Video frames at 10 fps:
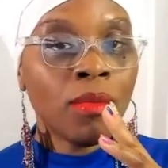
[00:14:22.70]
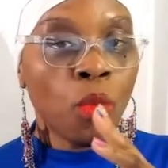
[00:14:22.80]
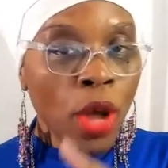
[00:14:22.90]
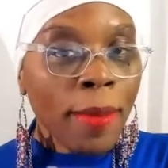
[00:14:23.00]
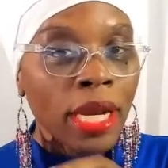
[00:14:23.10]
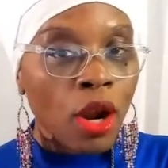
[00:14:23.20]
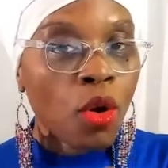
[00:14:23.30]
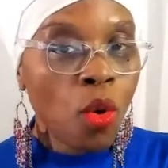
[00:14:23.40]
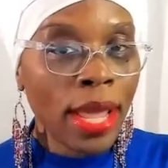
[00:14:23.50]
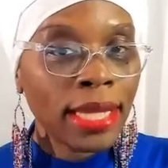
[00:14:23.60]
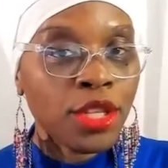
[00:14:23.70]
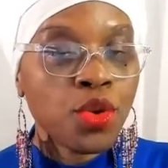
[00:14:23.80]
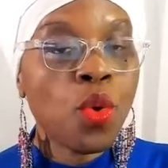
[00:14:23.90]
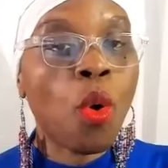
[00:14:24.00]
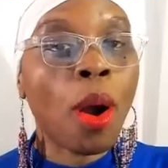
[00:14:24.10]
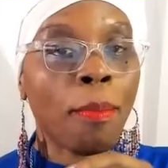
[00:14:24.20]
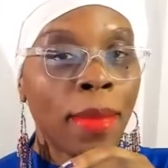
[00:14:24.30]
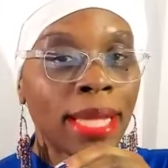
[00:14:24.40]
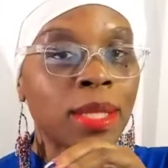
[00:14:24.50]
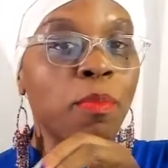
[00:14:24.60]
women are going to, or
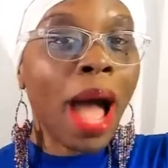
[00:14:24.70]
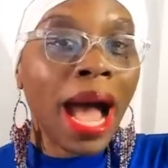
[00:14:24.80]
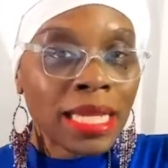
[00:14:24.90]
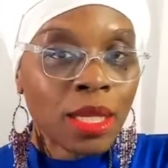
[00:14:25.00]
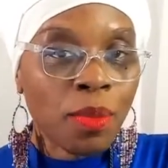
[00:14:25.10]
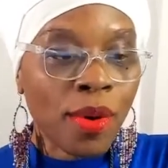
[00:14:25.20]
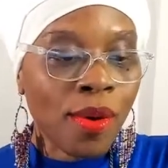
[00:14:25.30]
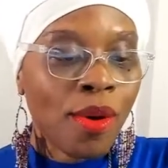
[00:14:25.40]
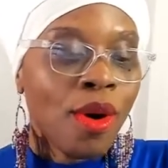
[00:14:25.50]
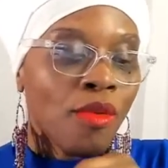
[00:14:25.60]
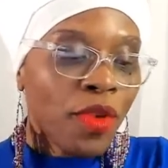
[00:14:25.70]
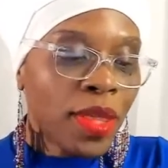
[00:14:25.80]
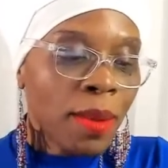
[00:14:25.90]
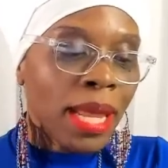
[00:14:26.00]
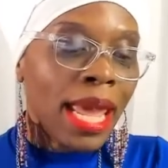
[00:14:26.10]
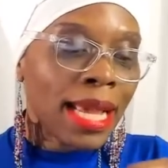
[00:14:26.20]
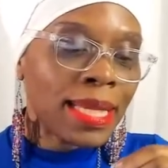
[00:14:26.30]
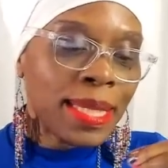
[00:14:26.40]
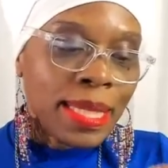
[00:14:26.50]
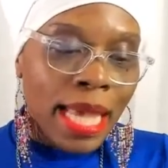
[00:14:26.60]
it's possible for them to
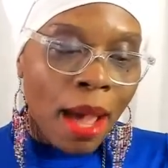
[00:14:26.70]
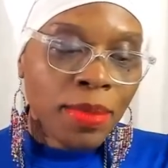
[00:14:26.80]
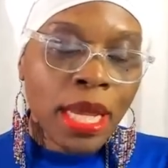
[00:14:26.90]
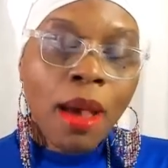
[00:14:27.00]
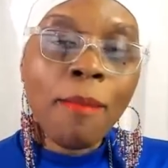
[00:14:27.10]
accept,